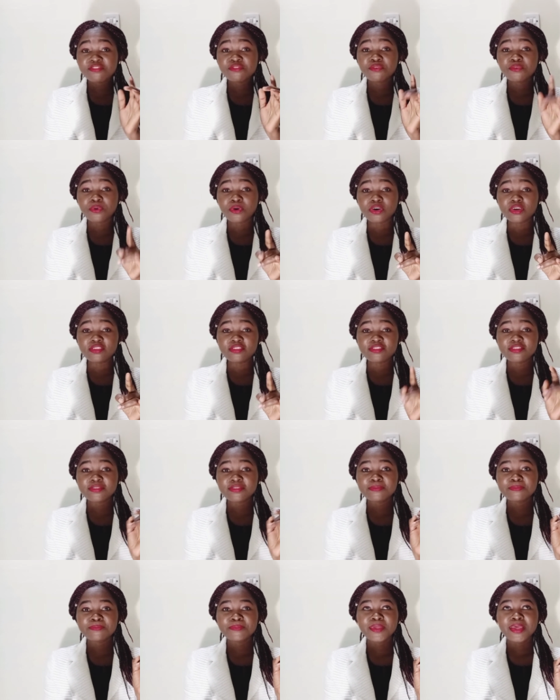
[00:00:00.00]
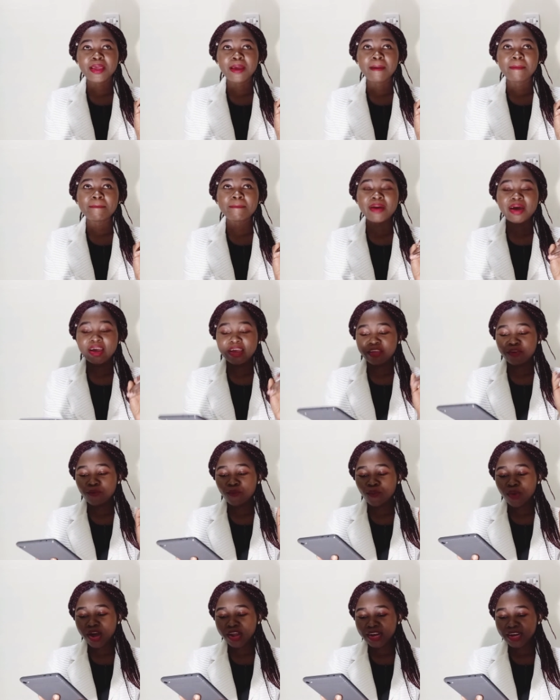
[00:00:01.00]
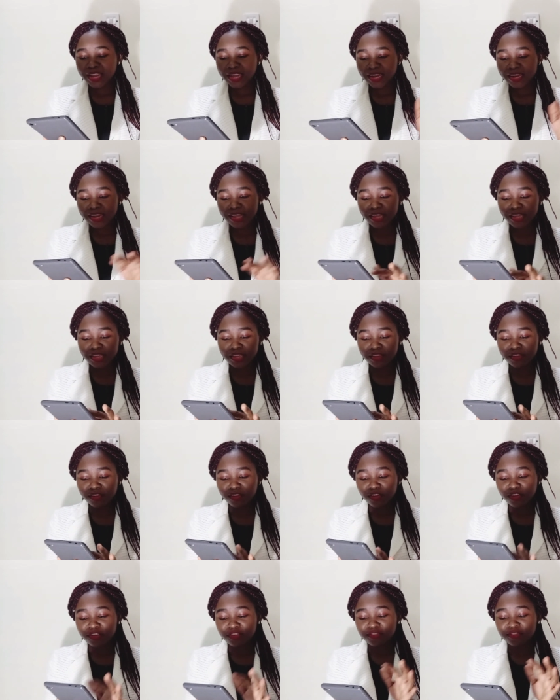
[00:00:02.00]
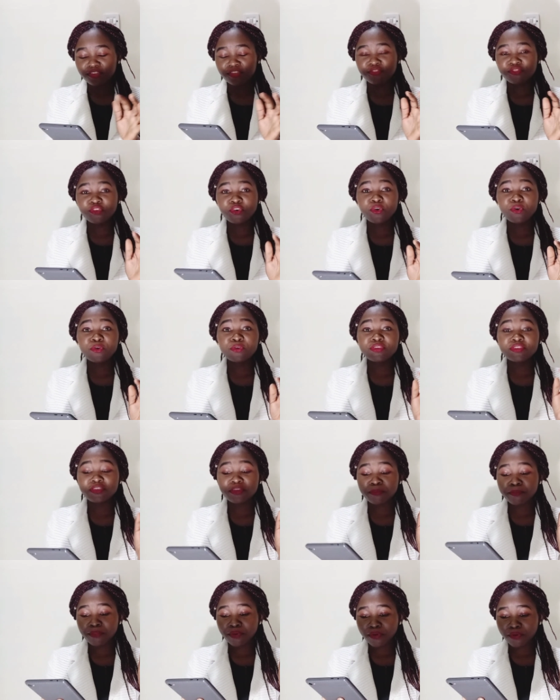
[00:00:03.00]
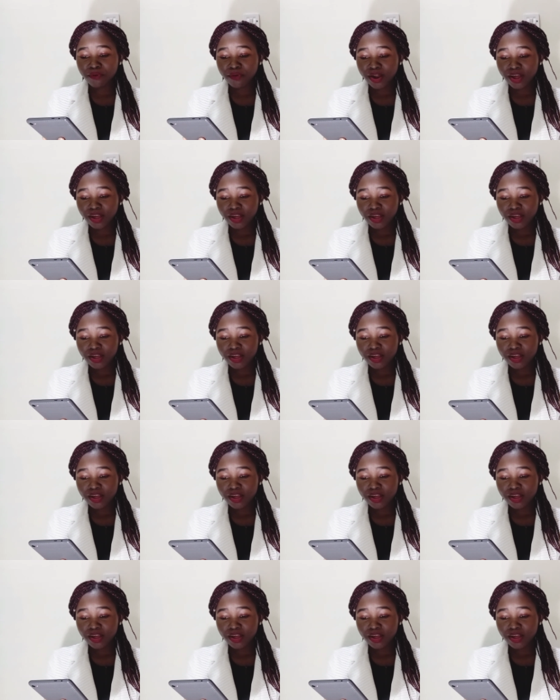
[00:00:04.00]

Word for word: quote by one lady. She's called Deborah